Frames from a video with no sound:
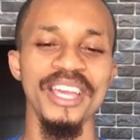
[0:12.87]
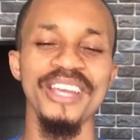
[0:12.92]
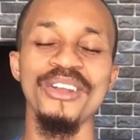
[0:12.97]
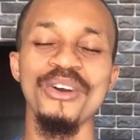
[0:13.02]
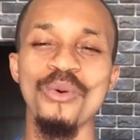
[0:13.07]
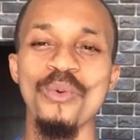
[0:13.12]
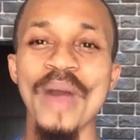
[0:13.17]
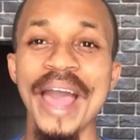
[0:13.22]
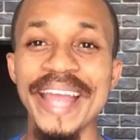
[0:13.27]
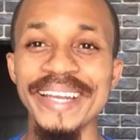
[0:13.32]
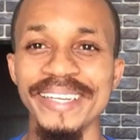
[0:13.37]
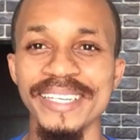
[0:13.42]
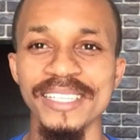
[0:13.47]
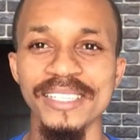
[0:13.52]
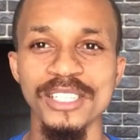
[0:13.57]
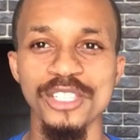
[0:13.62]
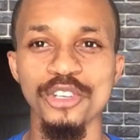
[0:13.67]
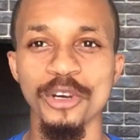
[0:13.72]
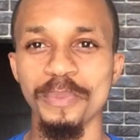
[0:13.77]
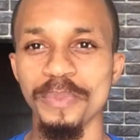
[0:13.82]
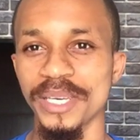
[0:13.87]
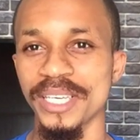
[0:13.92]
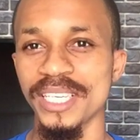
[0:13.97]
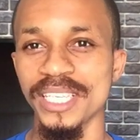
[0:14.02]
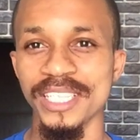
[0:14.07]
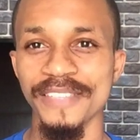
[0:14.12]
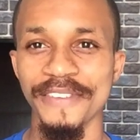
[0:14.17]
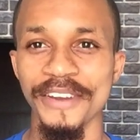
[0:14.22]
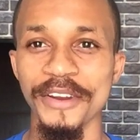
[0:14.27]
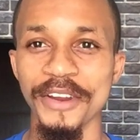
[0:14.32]
You know, why this topic
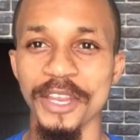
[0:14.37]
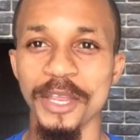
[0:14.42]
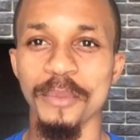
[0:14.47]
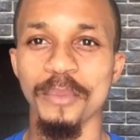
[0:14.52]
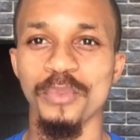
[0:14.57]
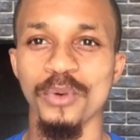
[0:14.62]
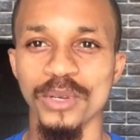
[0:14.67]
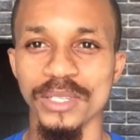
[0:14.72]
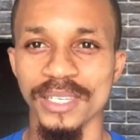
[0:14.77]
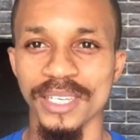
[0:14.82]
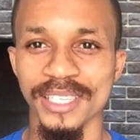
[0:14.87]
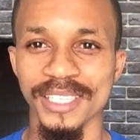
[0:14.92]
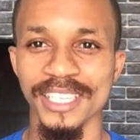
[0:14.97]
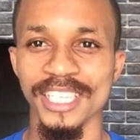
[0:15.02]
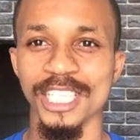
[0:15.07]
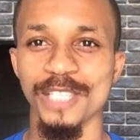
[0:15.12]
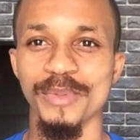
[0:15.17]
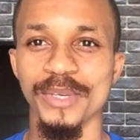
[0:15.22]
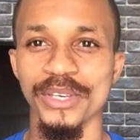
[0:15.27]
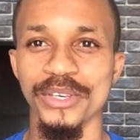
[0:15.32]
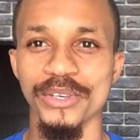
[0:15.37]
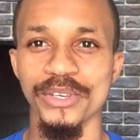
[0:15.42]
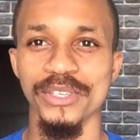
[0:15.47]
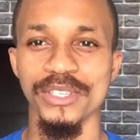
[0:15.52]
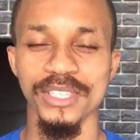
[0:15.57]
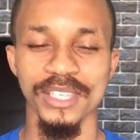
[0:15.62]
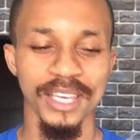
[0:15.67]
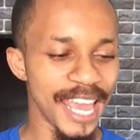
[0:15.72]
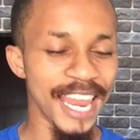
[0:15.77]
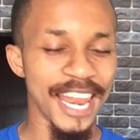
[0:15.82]
is very important is
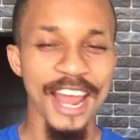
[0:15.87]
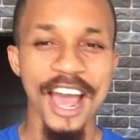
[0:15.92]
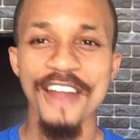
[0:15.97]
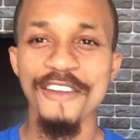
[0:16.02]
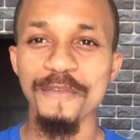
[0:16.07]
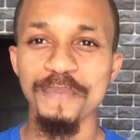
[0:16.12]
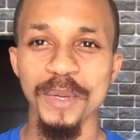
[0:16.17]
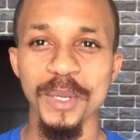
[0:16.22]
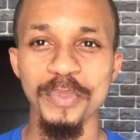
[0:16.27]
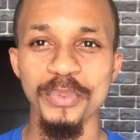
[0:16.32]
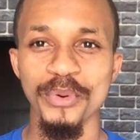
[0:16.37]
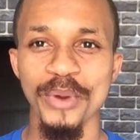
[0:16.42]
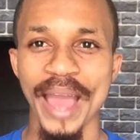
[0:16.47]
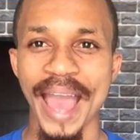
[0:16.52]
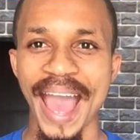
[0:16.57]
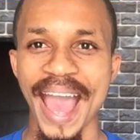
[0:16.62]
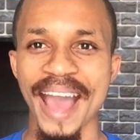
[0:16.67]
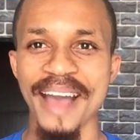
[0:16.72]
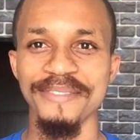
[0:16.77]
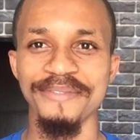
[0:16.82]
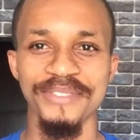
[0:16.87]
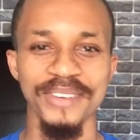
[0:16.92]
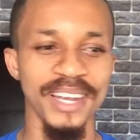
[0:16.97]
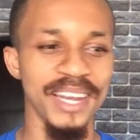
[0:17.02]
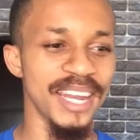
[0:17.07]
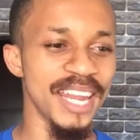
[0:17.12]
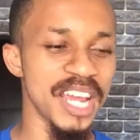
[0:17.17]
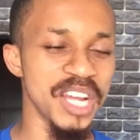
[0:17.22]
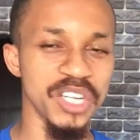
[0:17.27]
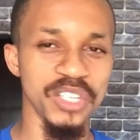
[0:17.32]
because a lot of people have
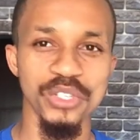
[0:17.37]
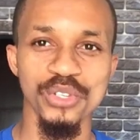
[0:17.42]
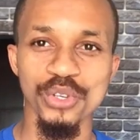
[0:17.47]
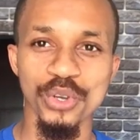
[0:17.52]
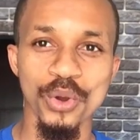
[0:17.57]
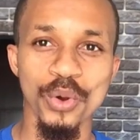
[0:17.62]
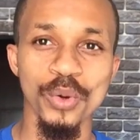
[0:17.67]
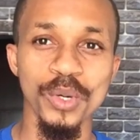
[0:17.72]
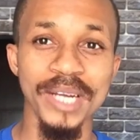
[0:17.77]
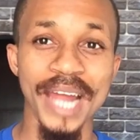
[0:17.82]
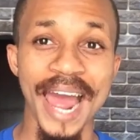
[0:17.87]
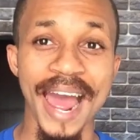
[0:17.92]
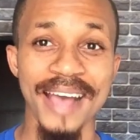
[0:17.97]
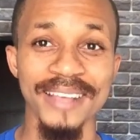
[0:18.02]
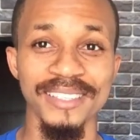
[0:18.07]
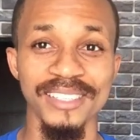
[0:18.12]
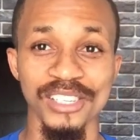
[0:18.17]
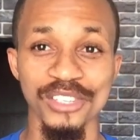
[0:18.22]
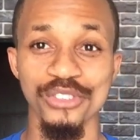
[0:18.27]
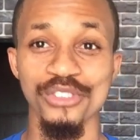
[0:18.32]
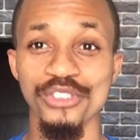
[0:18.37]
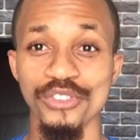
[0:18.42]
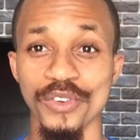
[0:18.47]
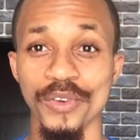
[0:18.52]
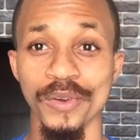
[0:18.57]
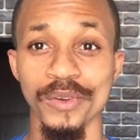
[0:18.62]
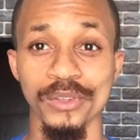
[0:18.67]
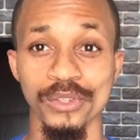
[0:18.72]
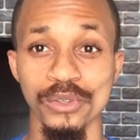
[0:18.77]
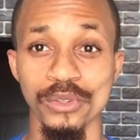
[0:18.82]
learning to code as their New
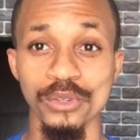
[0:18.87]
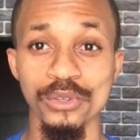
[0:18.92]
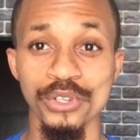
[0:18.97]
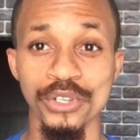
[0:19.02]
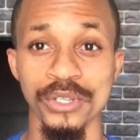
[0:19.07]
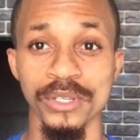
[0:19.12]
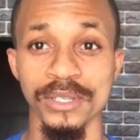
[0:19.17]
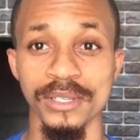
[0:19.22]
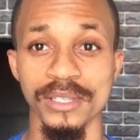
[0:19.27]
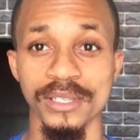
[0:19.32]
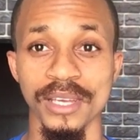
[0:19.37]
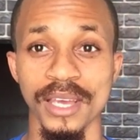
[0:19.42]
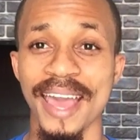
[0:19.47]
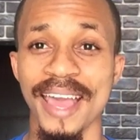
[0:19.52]
Year resolutions.